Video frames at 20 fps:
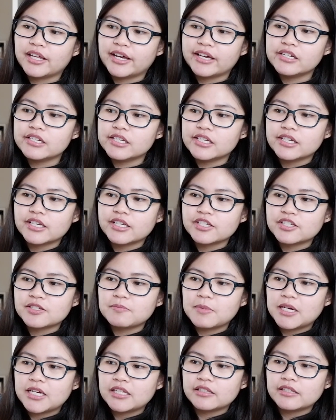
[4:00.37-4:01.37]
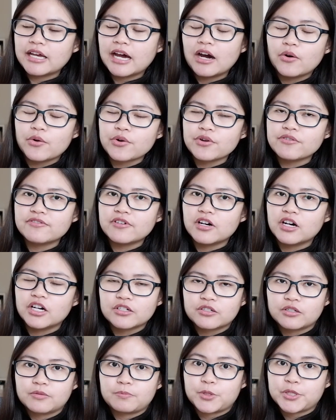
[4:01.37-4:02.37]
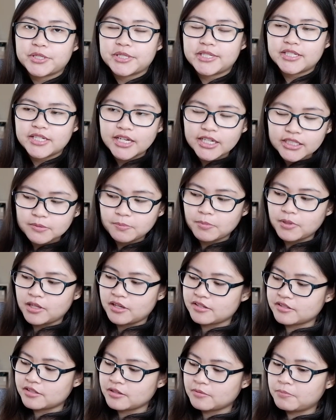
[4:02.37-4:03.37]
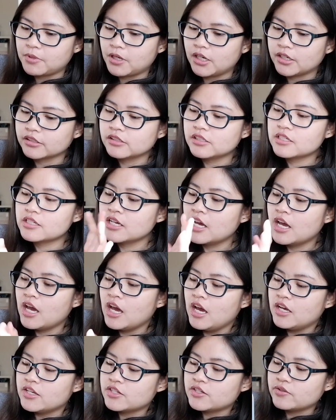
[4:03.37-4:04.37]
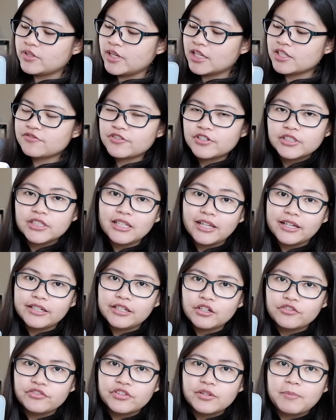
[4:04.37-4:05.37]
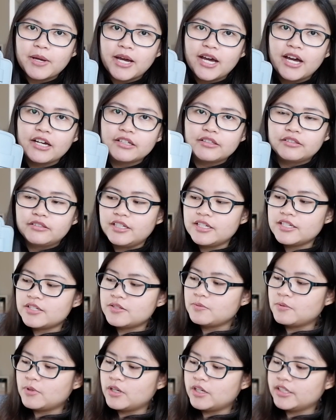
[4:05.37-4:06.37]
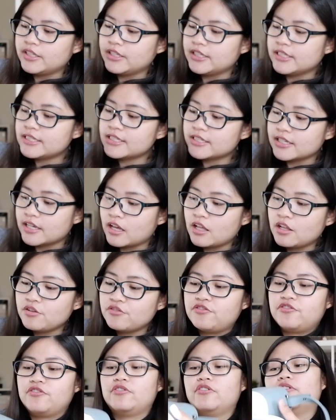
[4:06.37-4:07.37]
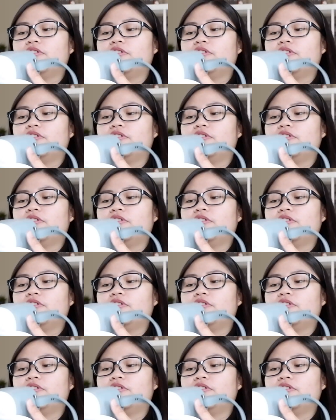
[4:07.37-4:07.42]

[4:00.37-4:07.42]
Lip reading: lining is made out of 100% plastic bottles. So that's for the lining of the bag. This one itself,